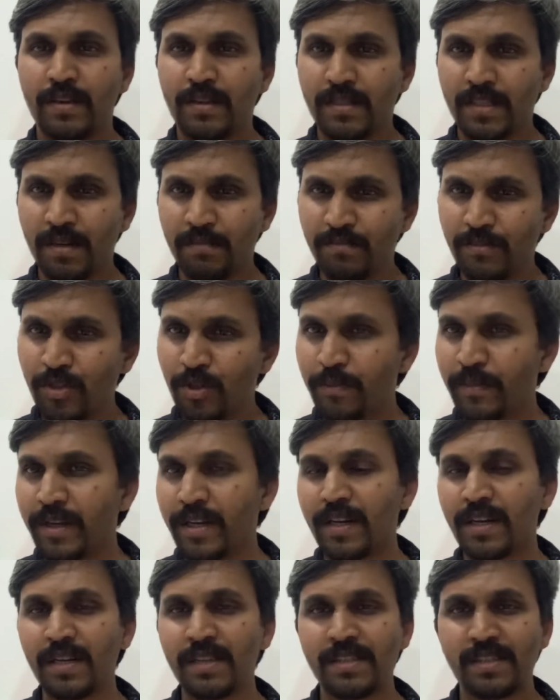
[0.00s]
Some
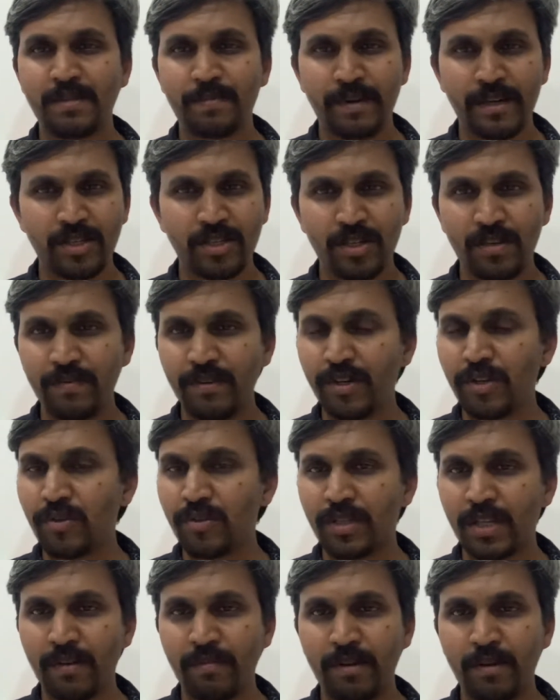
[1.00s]
numerical special
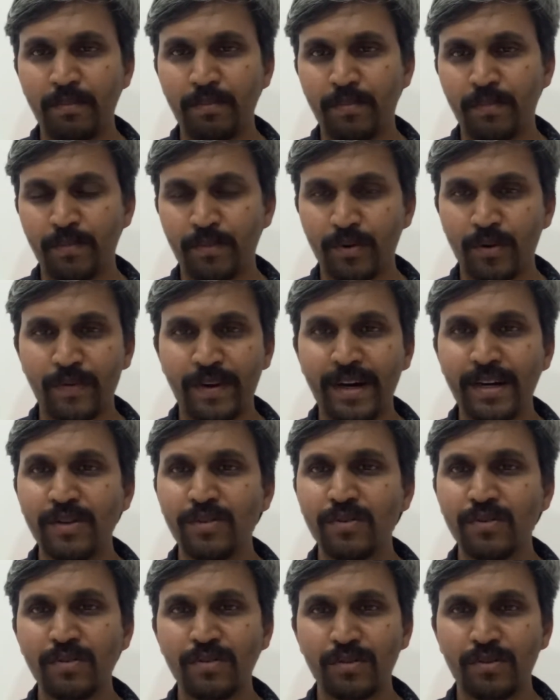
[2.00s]
videos I will provide
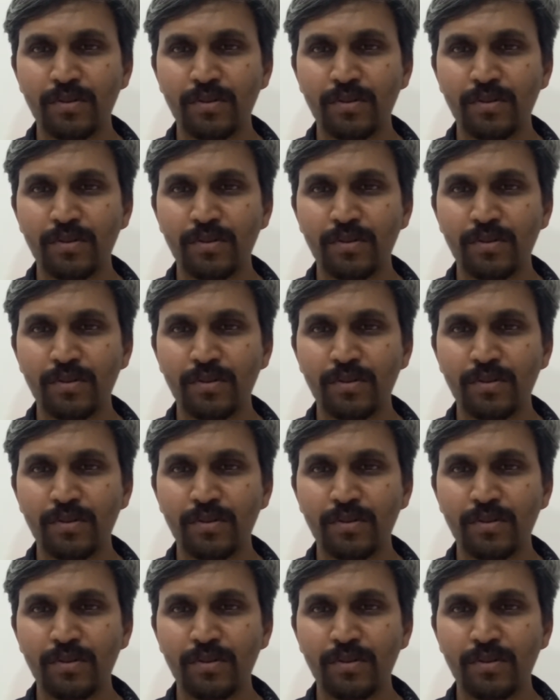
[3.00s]
you,